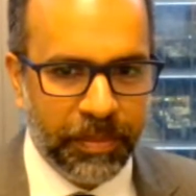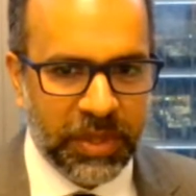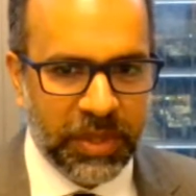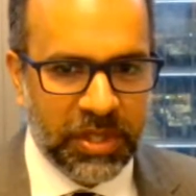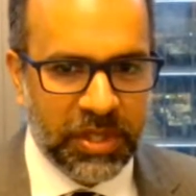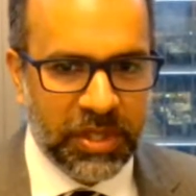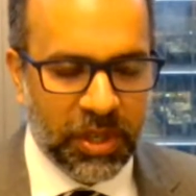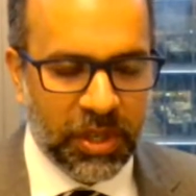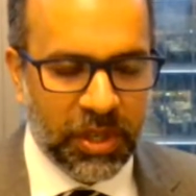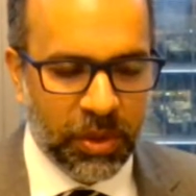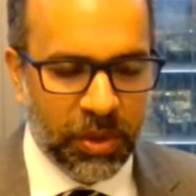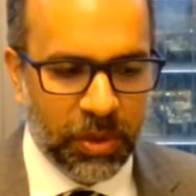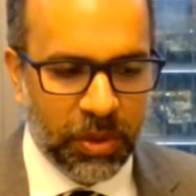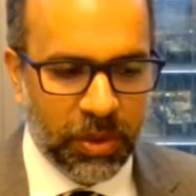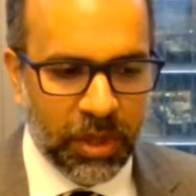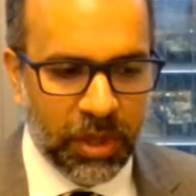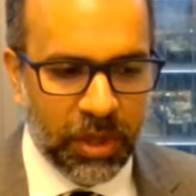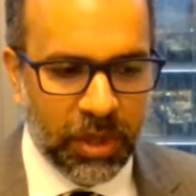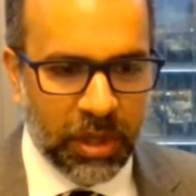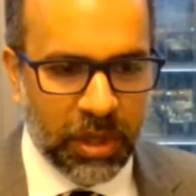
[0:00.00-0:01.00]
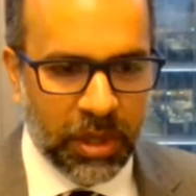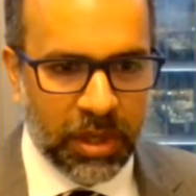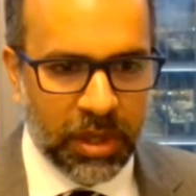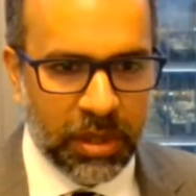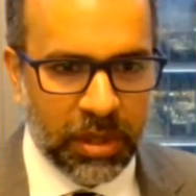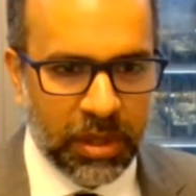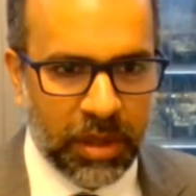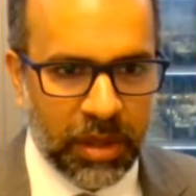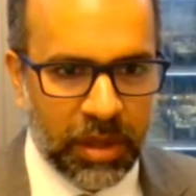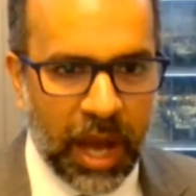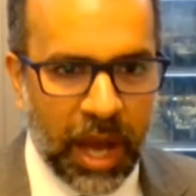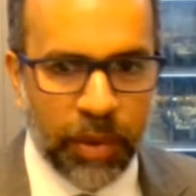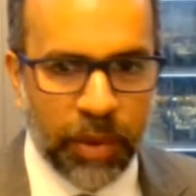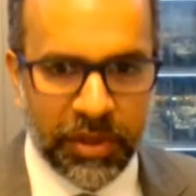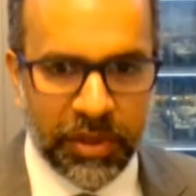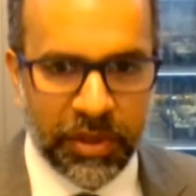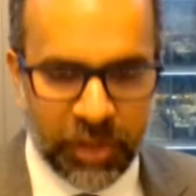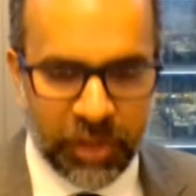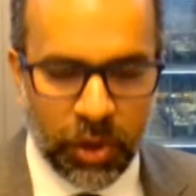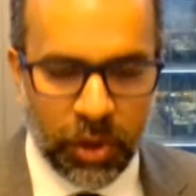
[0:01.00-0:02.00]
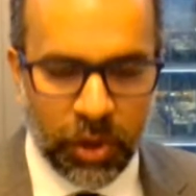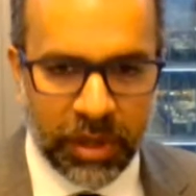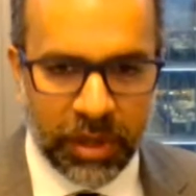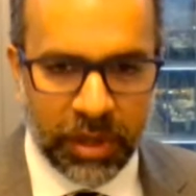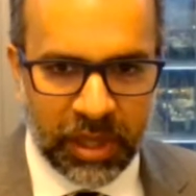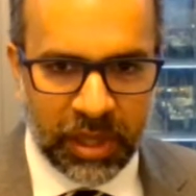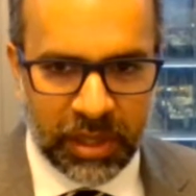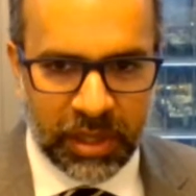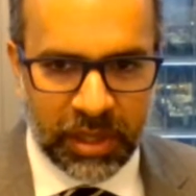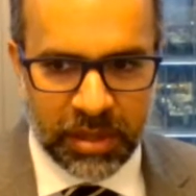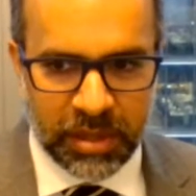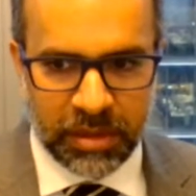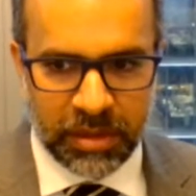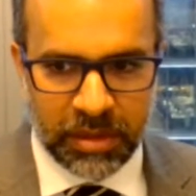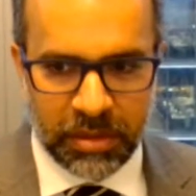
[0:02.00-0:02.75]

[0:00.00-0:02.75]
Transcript: So I would have thought that,